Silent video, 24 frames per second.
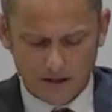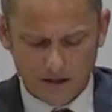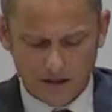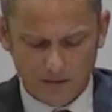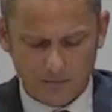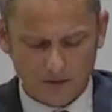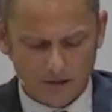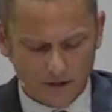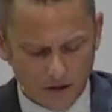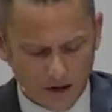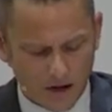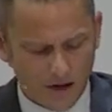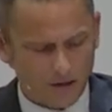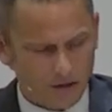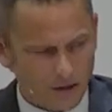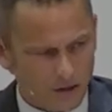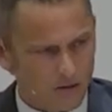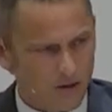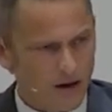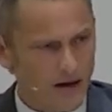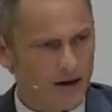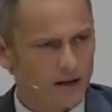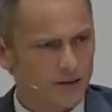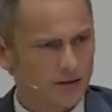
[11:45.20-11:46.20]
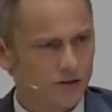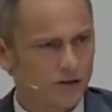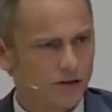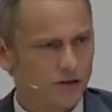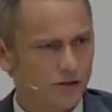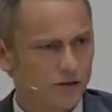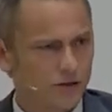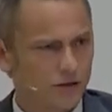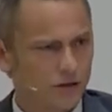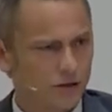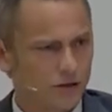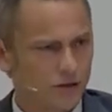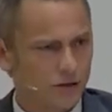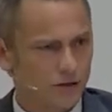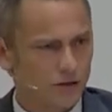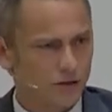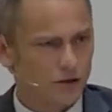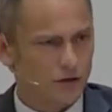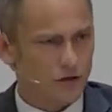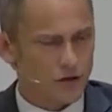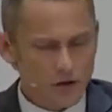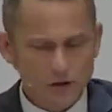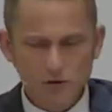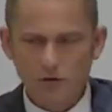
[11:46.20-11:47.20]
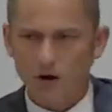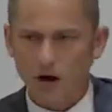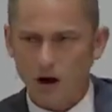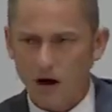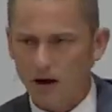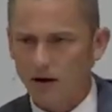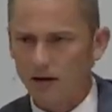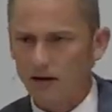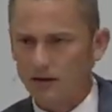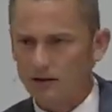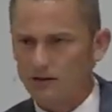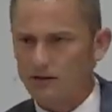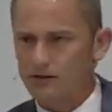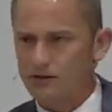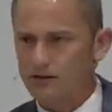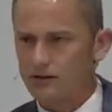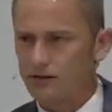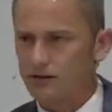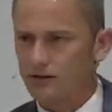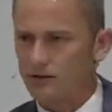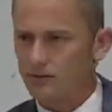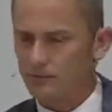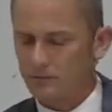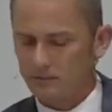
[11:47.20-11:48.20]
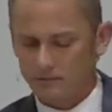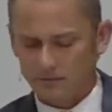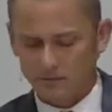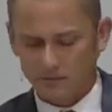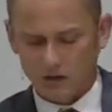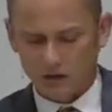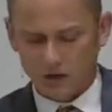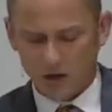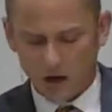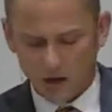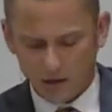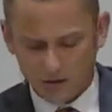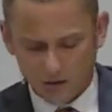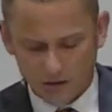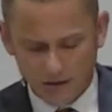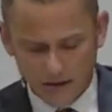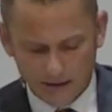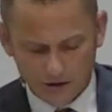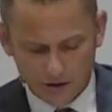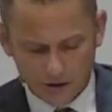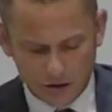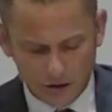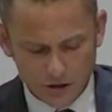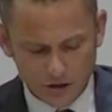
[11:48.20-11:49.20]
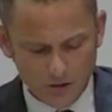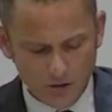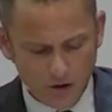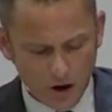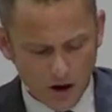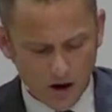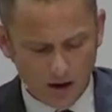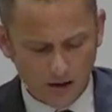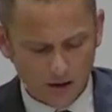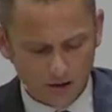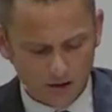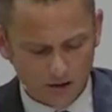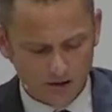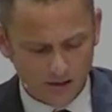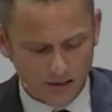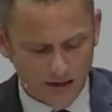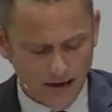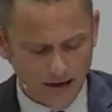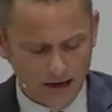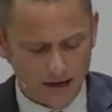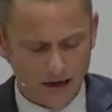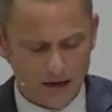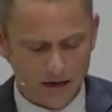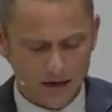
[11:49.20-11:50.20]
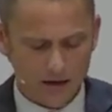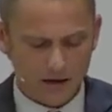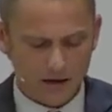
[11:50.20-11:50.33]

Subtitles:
But God grants new hearts. God grants new hearts that